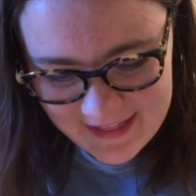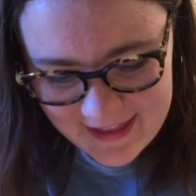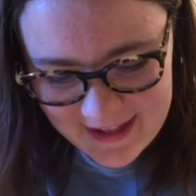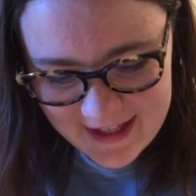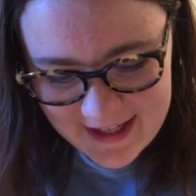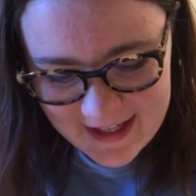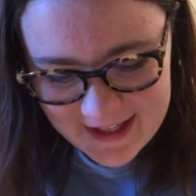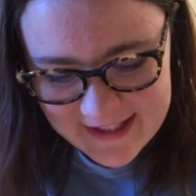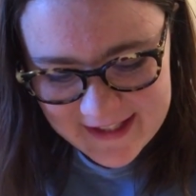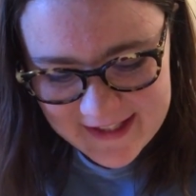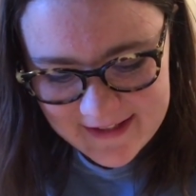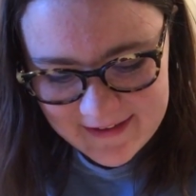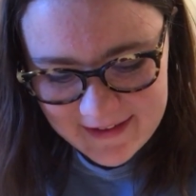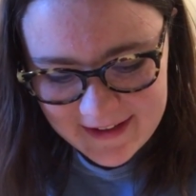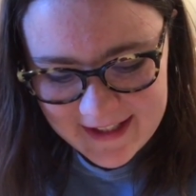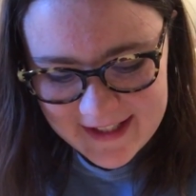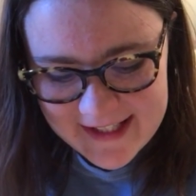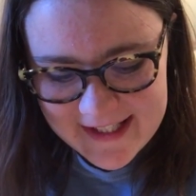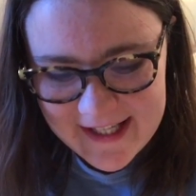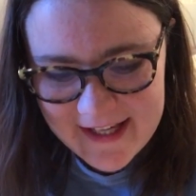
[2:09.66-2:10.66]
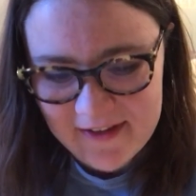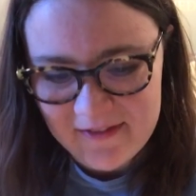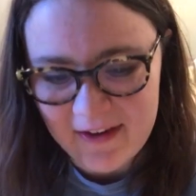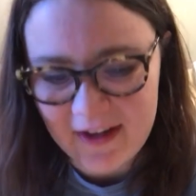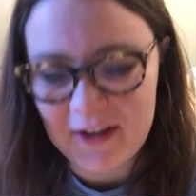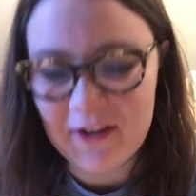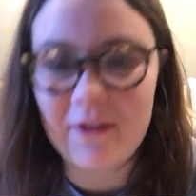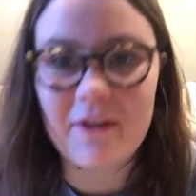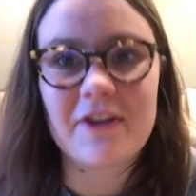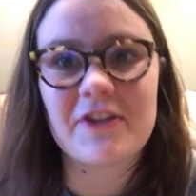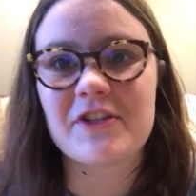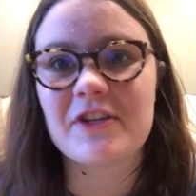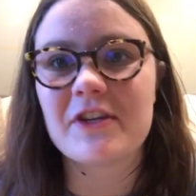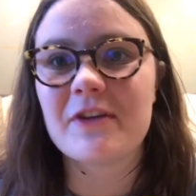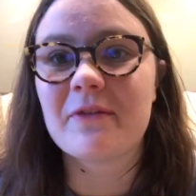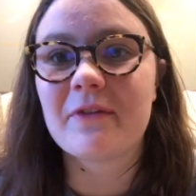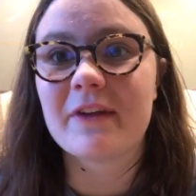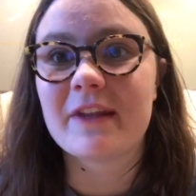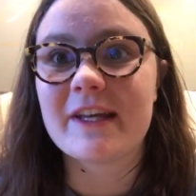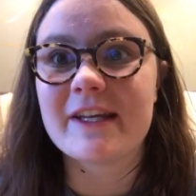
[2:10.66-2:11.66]
The next one is the
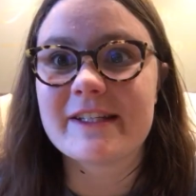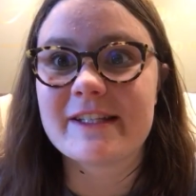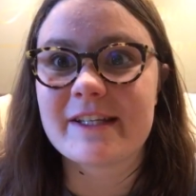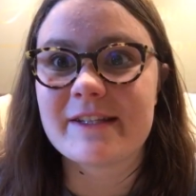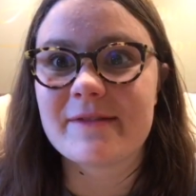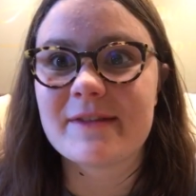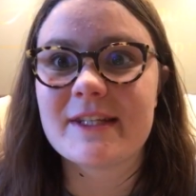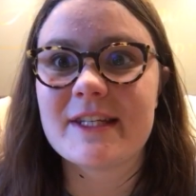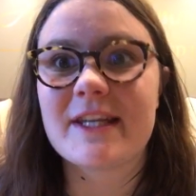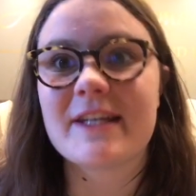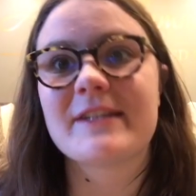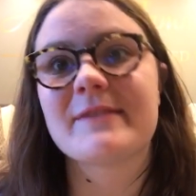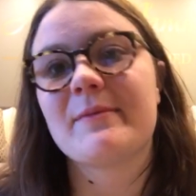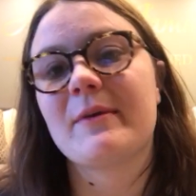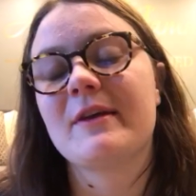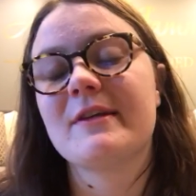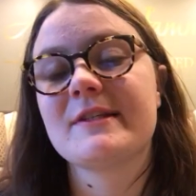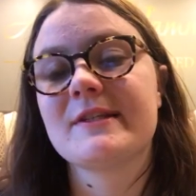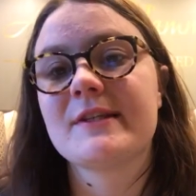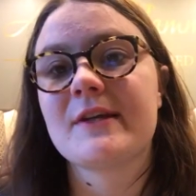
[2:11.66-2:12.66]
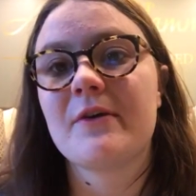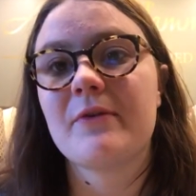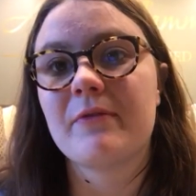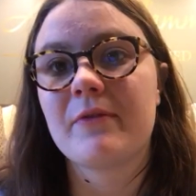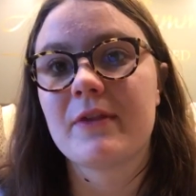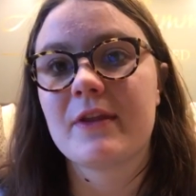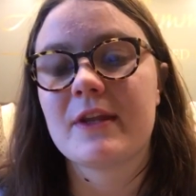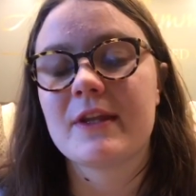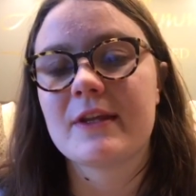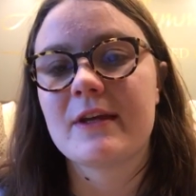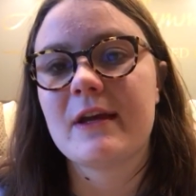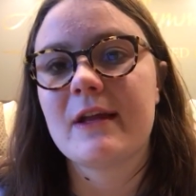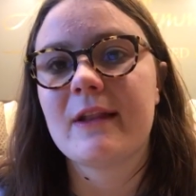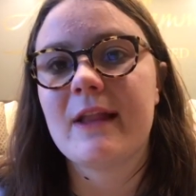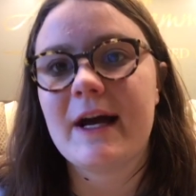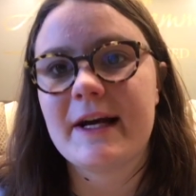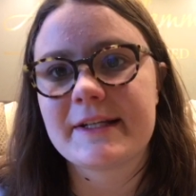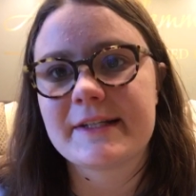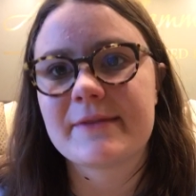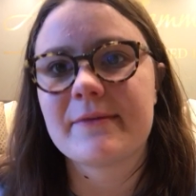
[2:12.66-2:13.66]
evaluation, where the assessment takes place. So for the
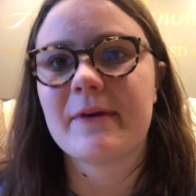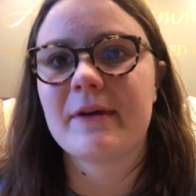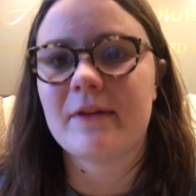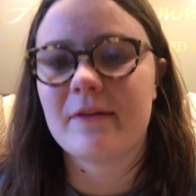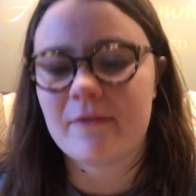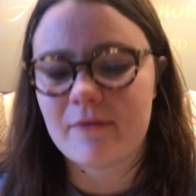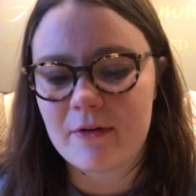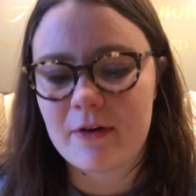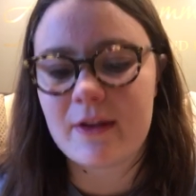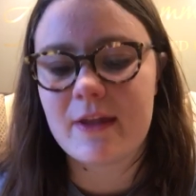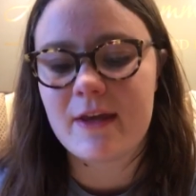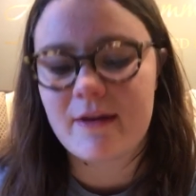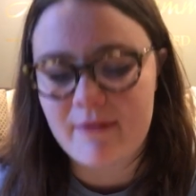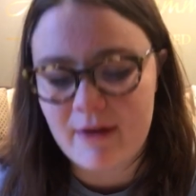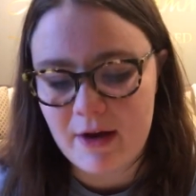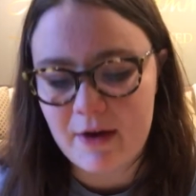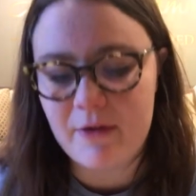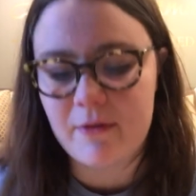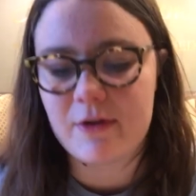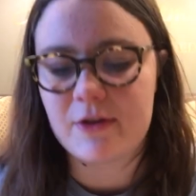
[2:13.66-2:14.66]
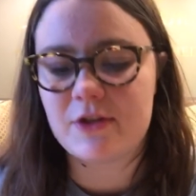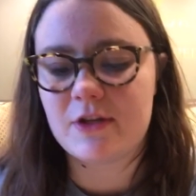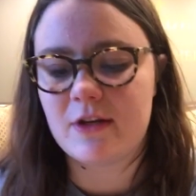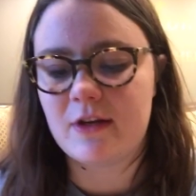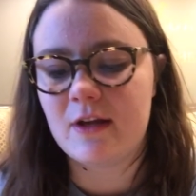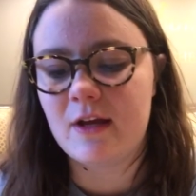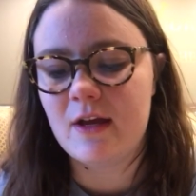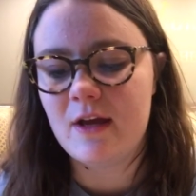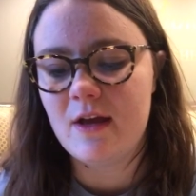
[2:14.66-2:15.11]
last one, for the evaluation,